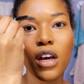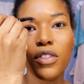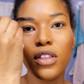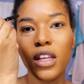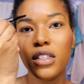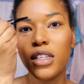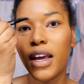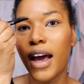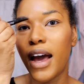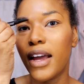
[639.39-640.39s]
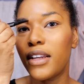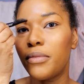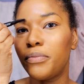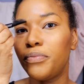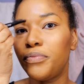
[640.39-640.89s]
other than to add,